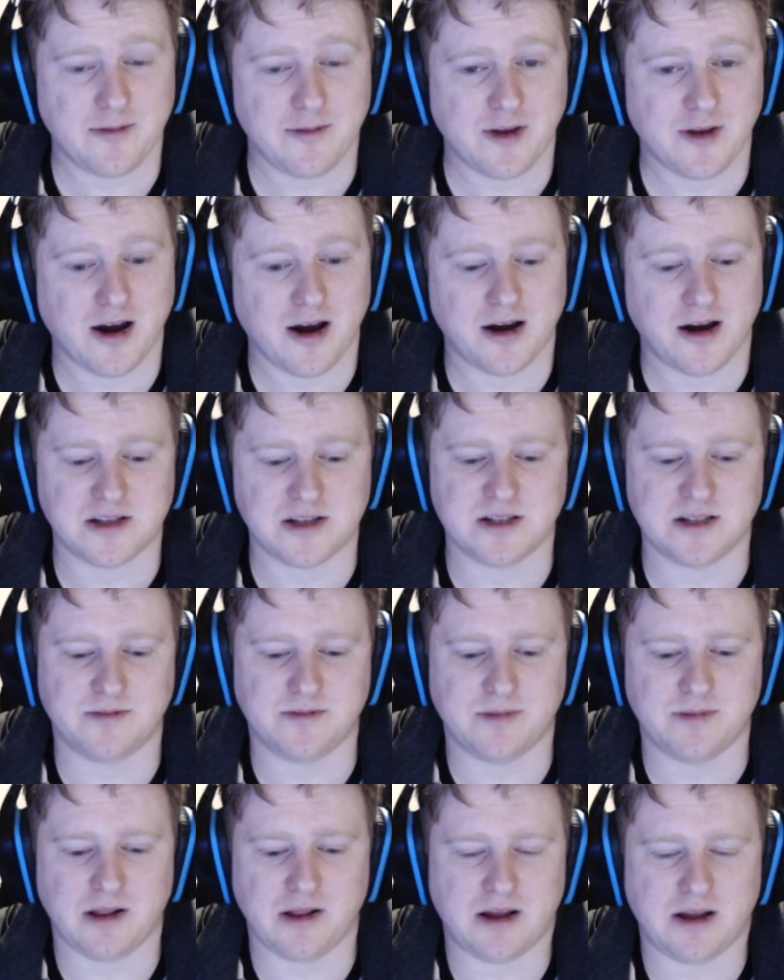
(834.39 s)
You can't just
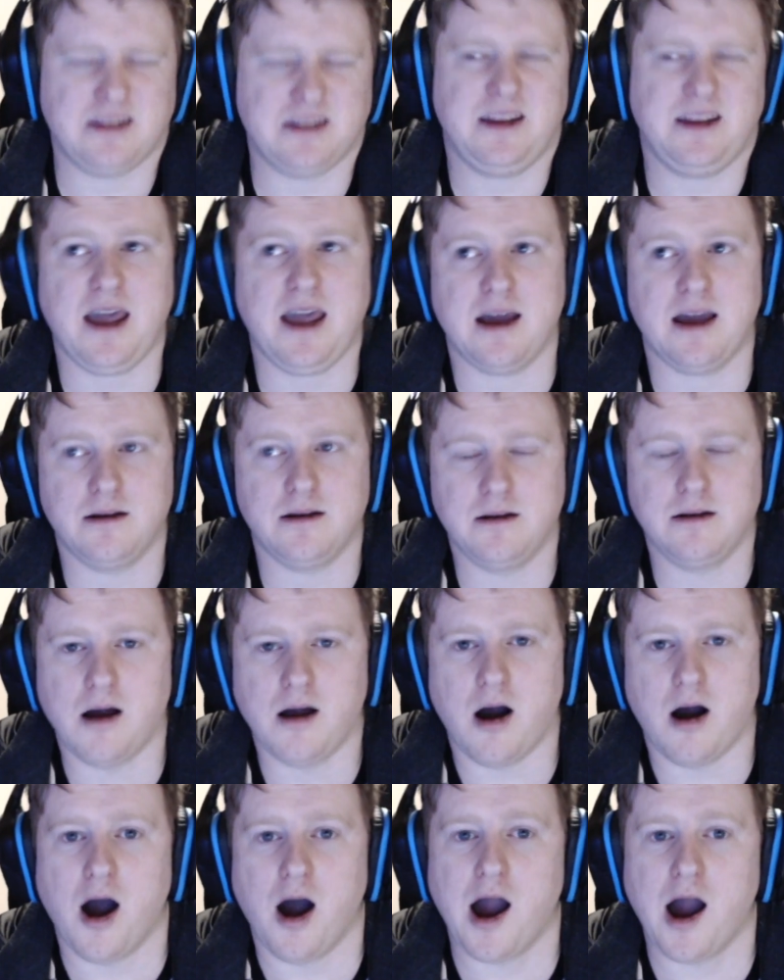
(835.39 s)
be like, yeah,
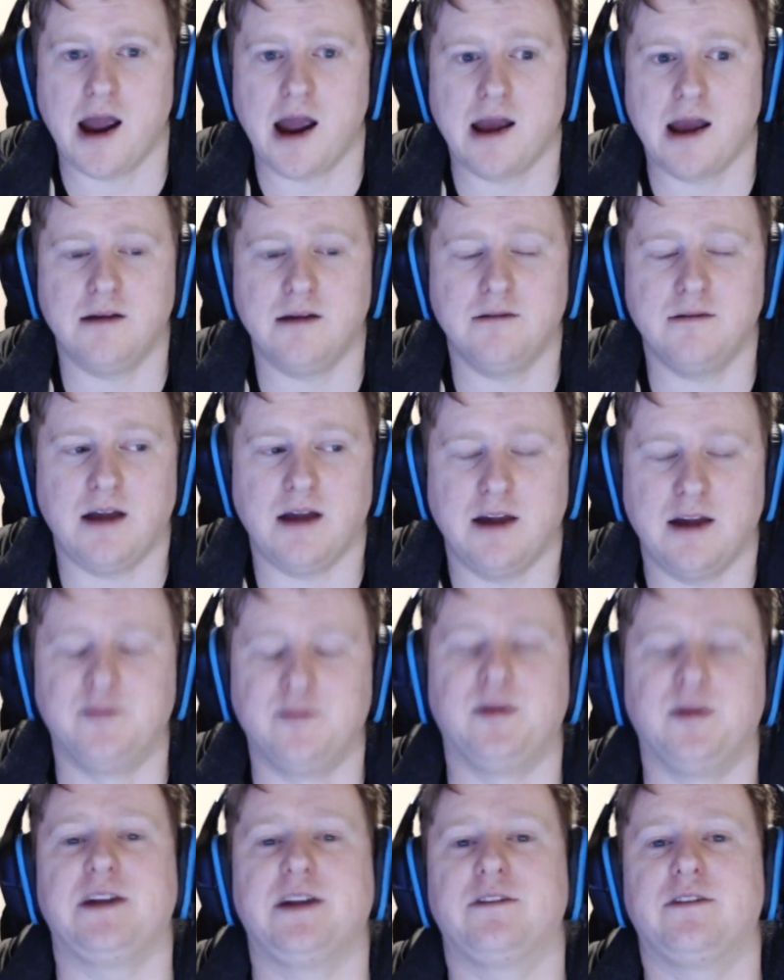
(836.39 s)
I have
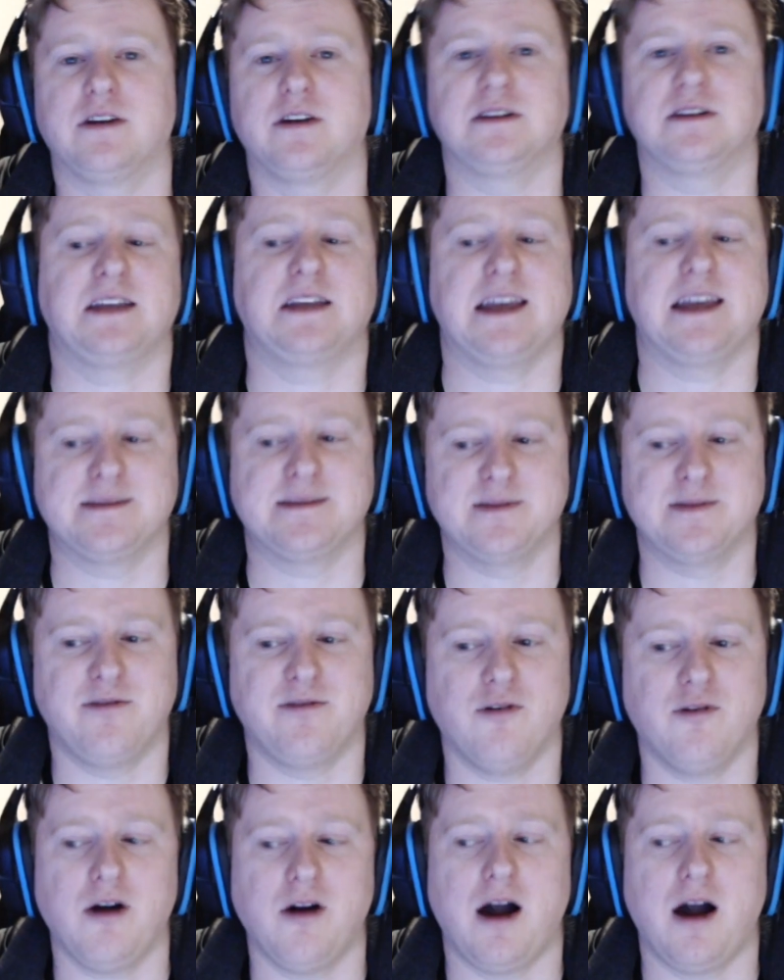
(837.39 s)
played racing games before,